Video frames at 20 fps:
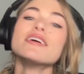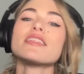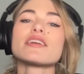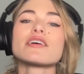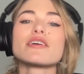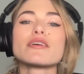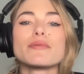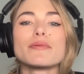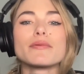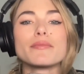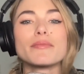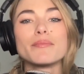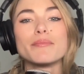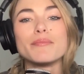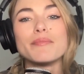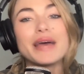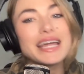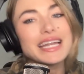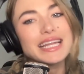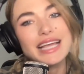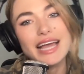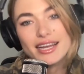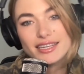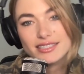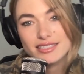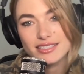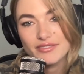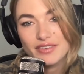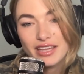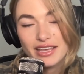There are many
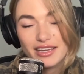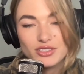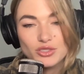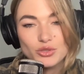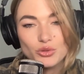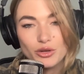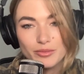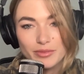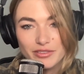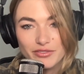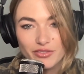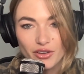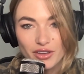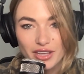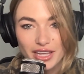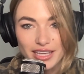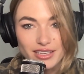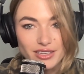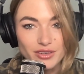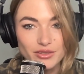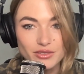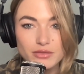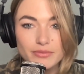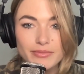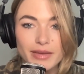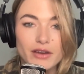active and dormant volcanoes.